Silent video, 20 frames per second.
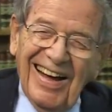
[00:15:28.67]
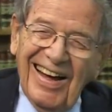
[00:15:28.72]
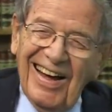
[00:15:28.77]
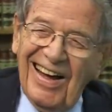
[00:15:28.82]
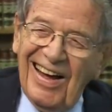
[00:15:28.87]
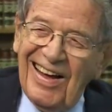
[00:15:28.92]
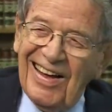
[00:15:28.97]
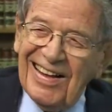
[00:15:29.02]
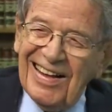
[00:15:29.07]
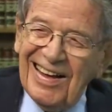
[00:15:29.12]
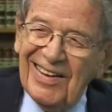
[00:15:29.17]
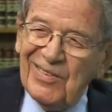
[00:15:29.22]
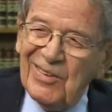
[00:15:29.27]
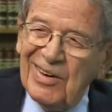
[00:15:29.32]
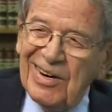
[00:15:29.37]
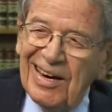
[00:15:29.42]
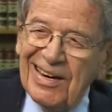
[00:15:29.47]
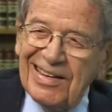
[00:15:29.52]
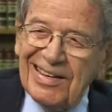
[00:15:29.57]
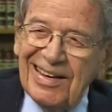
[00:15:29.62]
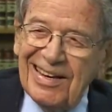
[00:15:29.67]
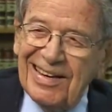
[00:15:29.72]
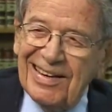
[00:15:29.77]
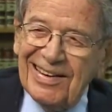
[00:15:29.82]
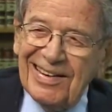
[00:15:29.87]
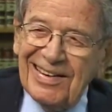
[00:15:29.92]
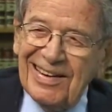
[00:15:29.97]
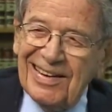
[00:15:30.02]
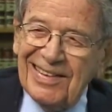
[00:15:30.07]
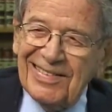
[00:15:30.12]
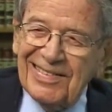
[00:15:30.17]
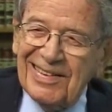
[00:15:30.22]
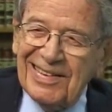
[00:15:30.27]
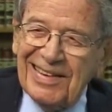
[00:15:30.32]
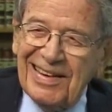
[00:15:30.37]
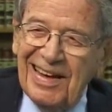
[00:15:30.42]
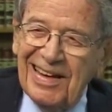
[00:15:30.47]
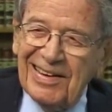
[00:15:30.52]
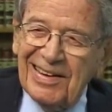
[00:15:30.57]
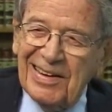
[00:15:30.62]
Uh, that one I can't. I
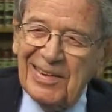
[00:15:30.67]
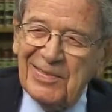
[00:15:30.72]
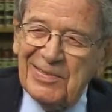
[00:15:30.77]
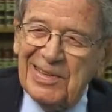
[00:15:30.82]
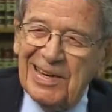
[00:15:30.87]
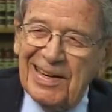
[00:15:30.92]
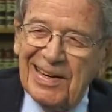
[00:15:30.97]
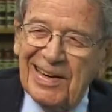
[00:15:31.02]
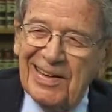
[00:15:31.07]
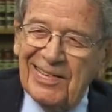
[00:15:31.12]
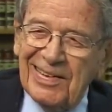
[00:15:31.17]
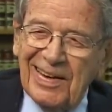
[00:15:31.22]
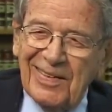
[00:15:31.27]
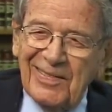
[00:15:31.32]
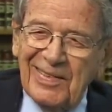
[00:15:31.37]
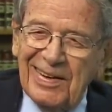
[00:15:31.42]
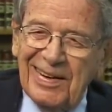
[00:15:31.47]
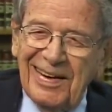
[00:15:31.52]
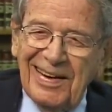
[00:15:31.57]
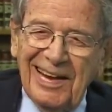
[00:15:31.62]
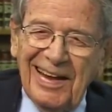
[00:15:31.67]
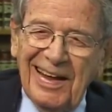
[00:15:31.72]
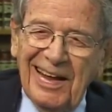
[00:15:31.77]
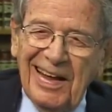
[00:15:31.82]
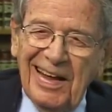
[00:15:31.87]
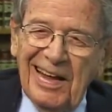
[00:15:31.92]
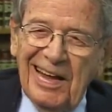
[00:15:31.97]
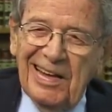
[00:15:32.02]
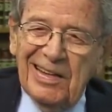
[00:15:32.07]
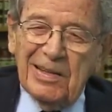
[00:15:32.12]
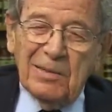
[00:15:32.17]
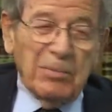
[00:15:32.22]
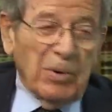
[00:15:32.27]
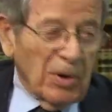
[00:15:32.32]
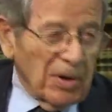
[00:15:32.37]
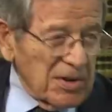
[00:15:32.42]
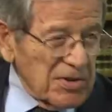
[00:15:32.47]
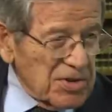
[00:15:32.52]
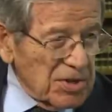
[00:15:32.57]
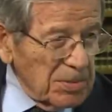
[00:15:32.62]
can't live down. I mean, the
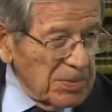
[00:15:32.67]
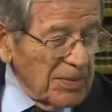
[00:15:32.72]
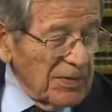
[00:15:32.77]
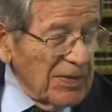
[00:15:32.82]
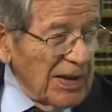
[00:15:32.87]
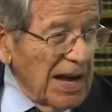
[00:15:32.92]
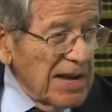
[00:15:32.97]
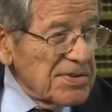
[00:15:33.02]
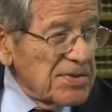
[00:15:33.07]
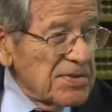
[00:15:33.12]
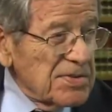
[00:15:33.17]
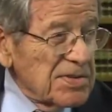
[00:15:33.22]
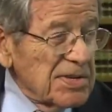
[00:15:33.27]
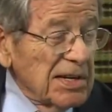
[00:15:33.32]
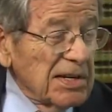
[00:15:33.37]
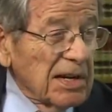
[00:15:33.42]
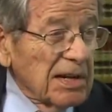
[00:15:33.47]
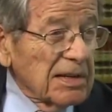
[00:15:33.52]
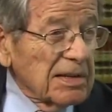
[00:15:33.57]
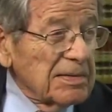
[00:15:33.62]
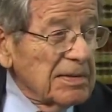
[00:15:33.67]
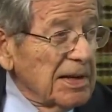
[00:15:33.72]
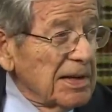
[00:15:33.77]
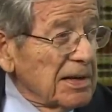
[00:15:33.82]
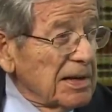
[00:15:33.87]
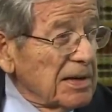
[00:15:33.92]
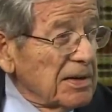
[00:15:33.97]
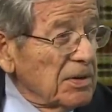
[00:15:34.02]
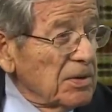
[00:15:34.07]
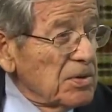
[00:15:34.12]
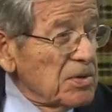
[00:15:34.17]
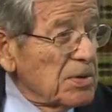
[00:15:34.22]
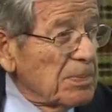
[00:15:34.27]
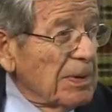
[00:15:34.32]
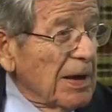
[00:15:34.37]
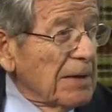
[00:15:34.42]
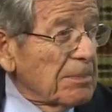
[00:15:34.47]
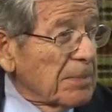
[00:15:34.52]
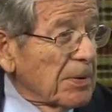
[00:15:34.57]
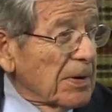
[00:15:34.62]
Board of Supervisors and a, and a
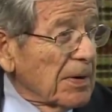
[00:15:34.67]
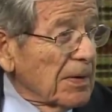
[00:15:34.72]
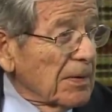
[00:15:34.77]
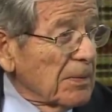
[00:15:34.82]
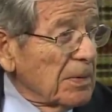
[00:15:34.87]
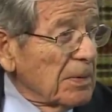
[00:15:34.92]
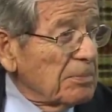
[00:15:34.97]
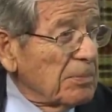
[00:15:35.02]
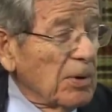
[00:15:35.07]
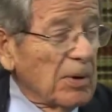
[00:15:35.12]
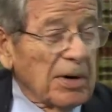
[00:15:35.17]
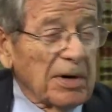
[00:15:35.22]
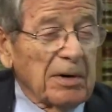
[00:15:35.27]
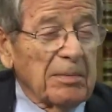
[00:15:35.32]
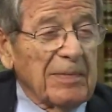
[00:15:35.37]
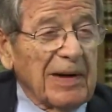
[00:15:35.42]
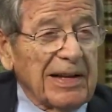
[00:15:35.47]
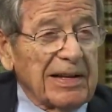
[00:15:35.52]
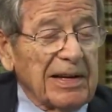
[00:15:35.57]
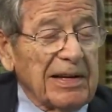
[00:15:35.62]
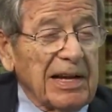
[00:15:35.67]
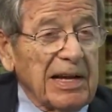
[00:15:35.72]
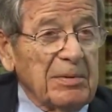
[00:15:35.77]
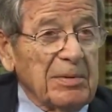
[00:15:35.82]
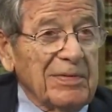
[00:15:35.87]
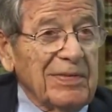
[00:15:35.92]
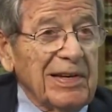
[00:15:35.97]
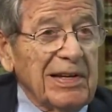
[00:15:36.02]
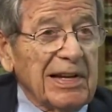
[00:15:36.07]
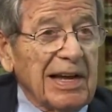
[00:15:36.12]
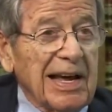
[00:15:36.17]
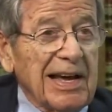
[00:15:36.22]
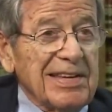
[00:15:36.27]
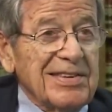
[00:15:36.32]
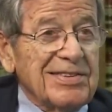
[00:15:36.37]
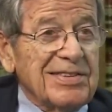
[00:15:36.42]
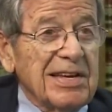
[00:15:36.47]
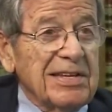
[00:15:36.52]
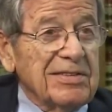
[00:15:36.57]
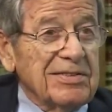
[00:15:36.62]
newspaper reporter by the name of Eli
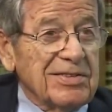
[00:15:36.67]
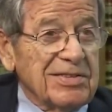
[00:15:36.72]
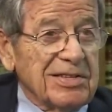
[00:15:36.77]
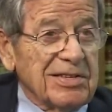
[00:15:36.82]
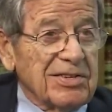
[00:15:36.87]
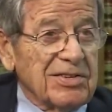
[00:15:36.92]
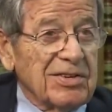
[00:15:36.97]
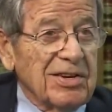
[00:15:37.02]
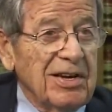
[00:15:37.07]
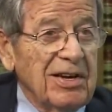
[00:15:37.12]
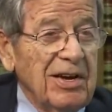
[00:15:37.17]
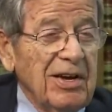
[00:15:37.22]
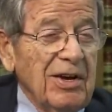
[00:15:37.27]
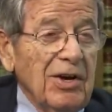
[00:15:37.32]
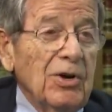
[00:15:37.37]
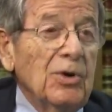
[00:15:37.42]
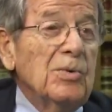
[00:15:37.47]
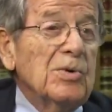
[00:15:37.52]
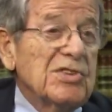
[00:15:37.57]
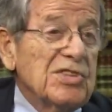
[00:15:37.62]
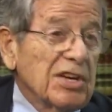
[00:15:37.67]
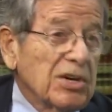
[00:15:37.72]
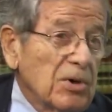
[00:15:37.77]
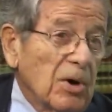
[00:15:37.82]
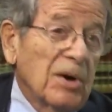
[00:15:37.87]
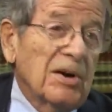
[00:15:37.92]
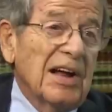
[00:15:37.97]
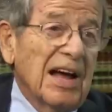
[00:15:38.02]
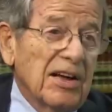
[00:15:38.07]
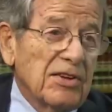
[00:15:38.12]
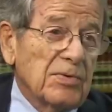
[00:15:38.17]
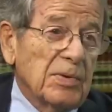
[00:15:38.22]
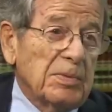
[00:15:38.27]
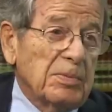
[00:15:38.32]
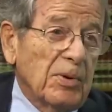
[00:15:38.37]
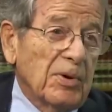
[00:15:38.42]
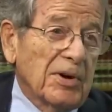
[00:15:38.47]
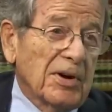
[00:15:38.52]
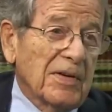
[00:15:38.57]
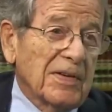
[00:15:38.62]
Setencich, who was the courthouse
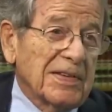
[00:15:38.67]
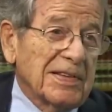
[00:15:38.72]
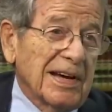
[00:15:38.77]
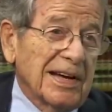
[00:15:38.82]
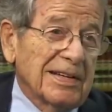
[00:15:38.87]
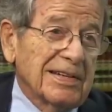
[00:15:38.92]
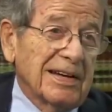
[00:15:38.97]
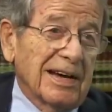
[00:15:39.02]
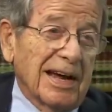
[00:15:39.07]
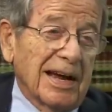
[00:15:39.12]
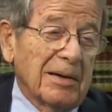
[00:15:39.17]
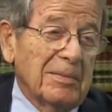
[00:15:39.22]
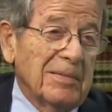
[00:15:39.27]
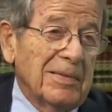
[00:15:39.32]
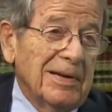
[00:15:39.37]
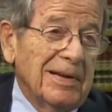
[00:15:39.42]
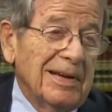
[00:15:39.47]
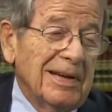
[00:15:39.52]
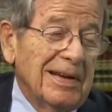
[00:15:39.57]
reporter at that time,